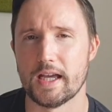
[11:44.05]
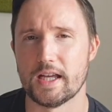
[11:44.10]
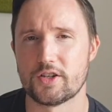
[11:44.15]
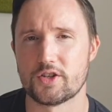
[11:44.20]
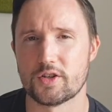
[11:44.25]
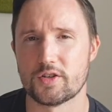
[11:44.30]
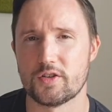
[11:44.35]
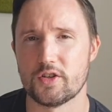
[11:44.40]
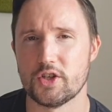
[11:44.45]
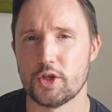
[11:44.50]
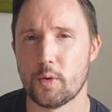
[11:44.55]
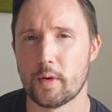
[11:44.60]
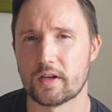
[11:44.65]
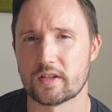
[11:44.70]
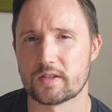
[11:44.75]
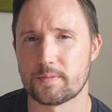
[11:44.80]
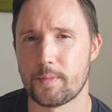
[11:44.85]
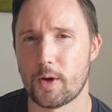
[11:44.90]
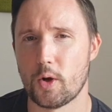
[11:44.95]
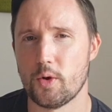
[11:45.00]
It's just that you
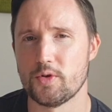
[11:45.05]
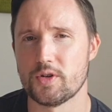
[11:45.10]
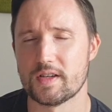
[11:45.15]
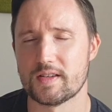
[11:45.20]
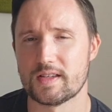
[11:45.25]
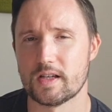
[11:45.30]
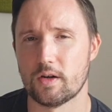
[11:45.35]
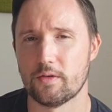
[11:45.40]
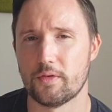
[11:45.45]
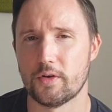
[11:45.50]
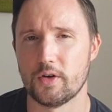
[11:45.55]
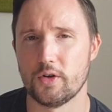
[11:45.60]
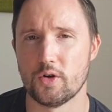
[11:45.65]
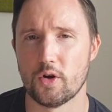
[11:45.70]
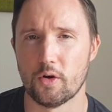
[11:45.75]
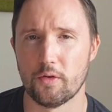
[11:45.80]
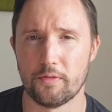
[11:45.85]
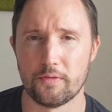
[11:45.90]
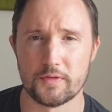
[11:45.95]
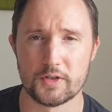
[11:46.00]
expose yourself
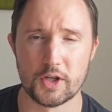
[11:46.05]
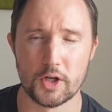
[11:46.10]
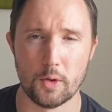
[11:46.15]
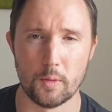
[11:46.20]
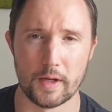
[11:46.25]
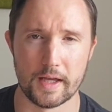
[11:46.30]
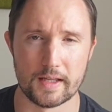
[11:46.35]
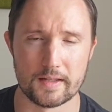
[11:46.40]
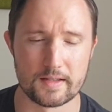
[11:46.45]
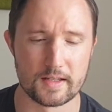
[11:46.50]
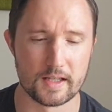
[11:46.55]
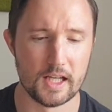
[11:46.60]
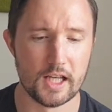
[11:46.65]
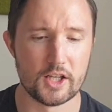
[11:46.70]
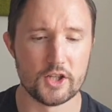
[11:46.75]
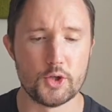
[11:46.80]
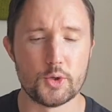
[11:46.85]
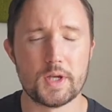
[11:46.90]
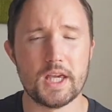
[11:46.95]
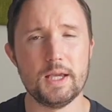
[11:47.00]
enough to it.
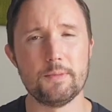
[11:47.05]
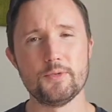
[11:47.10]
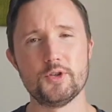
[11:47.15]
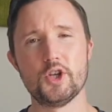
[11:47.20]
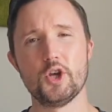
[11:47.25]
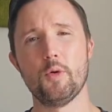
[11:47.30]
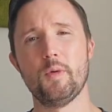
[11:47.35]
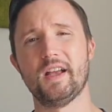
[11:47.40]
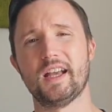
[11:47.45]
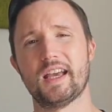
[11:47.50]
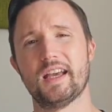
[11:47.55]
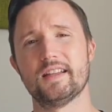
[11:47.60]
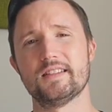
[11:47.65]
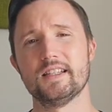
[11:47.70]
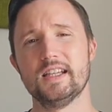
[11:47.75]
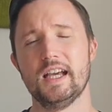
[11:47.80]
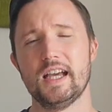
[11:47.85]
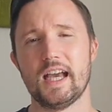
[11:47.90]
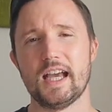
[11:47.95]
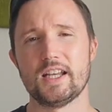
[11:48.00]
You keep doing it
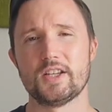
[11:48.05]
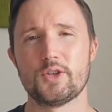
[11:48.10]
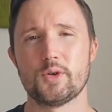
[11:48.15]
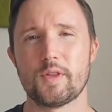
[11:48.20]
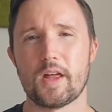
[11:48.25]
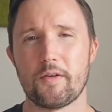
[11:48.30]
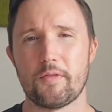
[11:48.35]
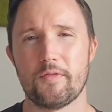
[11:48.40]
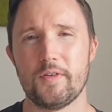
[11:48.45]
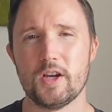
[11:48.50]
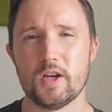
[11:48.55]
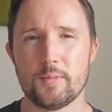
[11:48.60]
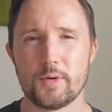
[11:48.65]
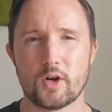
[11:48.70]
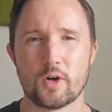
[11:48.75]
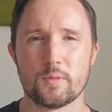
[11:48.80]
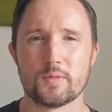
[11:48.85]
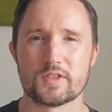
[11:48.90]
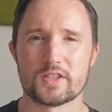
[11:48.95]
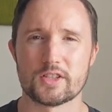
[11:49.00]
until that fear
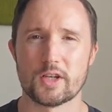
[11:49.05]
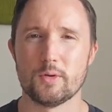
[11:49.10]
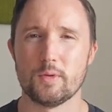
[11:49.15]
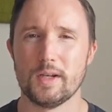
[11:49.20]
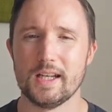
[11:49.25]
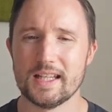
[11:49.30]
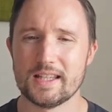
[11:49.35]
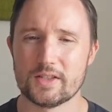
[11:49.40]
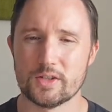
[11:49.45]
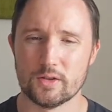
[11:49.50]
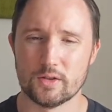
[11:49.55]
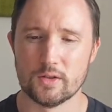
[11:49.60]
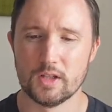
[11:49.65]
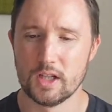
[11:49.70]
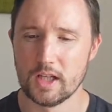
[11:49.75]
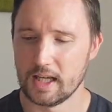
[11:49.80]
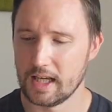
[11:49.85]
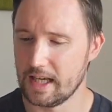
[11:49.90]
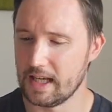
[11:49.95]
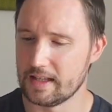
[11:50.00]
becomes so little.
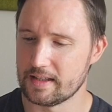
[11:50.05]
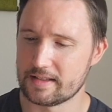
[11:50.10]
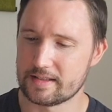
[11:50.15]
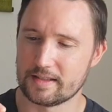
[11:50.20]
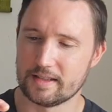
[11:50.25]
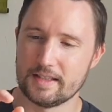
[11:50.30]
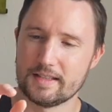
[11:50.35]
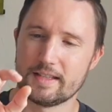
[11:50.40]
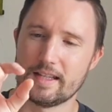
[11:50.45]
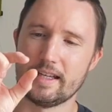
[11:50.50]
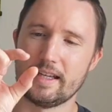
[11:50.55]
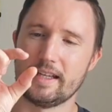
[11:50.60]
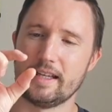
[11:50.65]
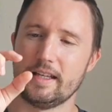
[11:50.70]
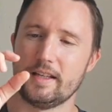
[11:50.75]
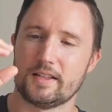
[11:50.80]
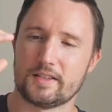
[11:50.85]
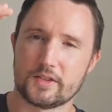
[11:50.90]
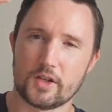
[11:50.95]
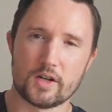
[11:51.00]
It's like
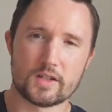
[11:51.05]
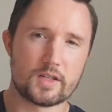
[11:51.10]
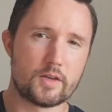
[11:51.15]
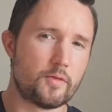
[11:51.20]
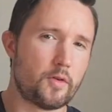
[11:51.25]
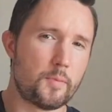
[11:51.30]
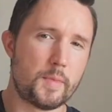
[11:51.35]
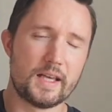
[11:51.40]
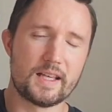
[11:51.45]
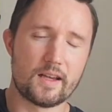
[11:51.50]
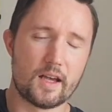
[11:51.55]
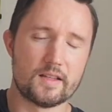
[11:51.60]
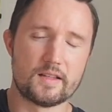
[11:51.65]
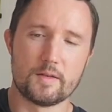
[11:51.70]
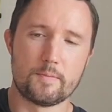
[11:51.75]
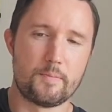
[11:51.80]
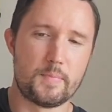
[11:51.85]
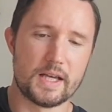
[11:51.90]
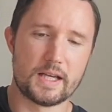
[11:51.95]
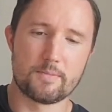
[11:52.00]
it starts off as a
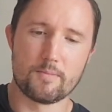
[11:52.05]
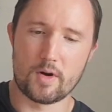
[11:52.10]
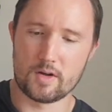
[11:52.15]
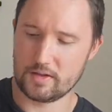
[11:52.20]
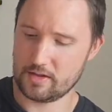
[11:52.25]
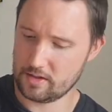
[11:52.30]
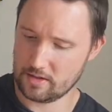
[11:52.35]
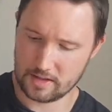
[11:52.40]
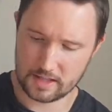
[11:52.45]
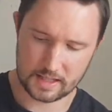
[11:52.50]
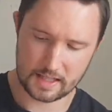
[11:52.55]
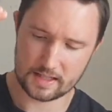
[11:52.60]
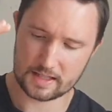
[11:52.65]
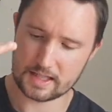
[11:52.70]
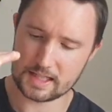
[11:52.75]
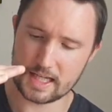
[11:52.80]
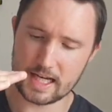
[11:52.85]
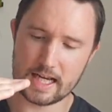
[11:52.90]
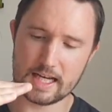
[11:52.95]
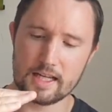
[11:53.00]
big monster and it gets
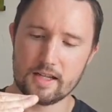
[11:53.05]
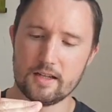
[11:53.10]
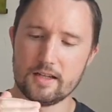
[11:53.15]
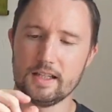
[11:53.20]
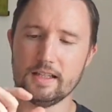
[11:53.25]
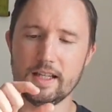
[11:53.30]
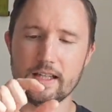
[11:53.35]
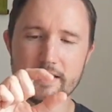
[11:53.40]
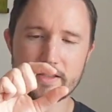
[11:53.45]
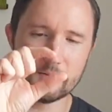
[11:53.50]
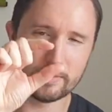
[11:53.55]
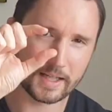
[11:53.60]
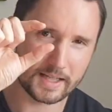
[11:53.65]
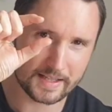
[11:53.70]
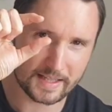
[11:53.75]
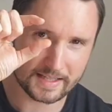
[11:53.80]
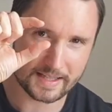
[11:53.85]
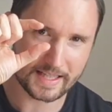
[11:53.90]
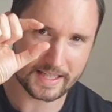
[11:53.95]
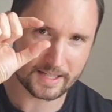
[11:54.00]
tiny and it ends up like
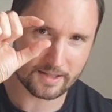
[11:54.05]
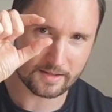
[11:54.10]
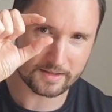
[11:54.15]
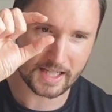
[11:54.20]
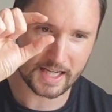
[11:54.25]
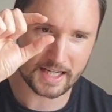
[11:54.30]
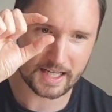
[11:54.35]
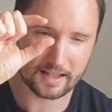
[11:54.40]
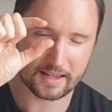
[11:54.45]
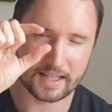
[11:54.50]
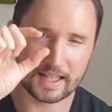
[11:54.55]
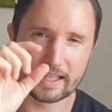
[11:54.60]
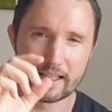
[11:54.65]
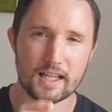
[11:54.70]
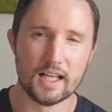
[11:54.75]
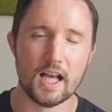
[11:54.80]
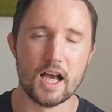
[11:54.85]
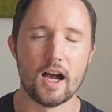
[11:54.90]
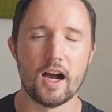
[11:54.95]
this little tiny thing.